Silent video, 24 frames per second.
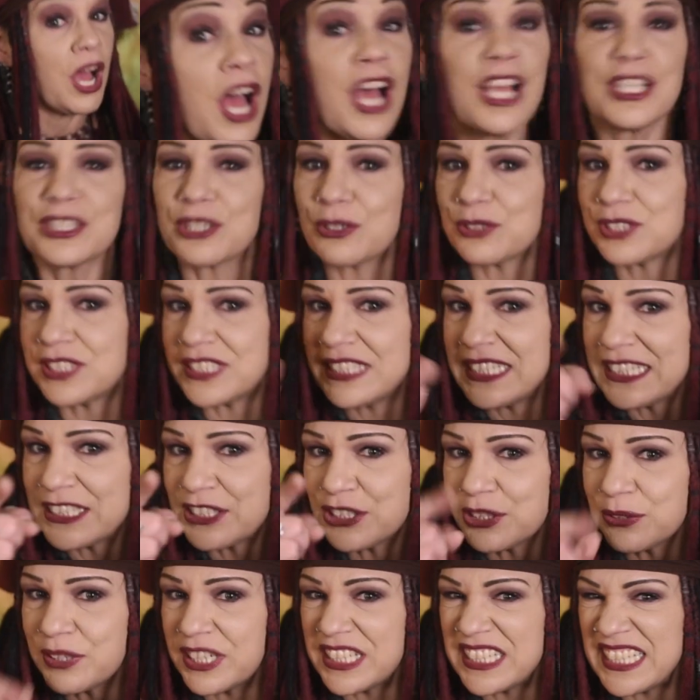so see
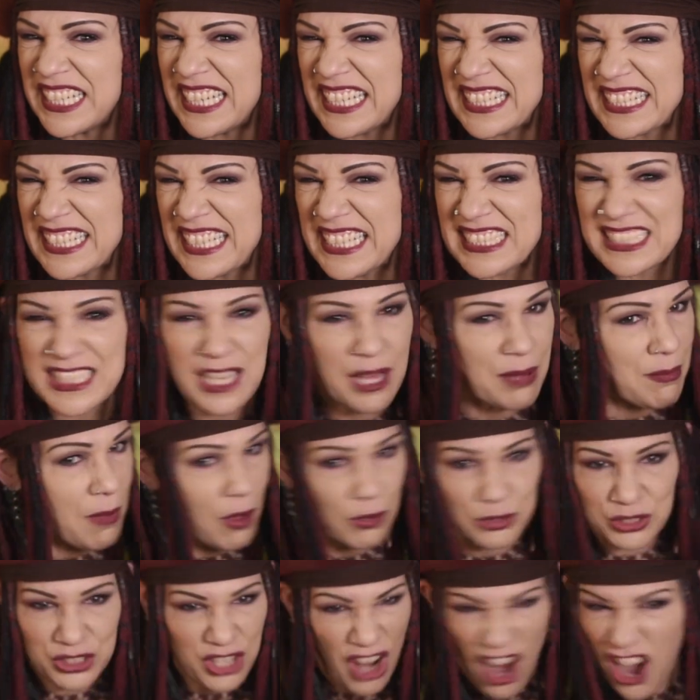to it ye enlist the
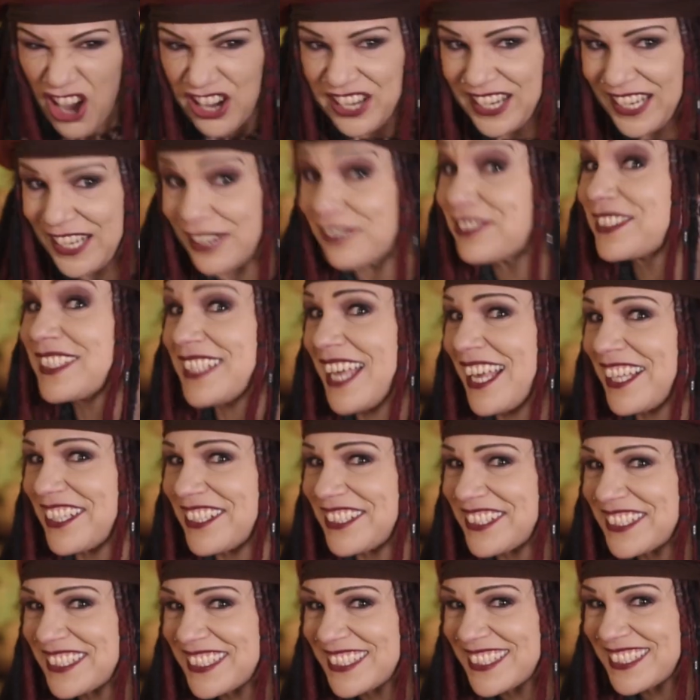most hardy of
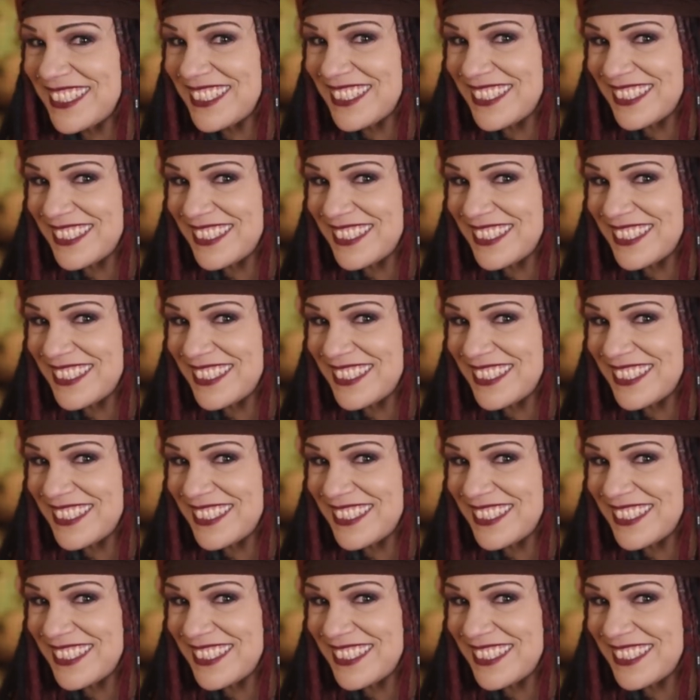sailors.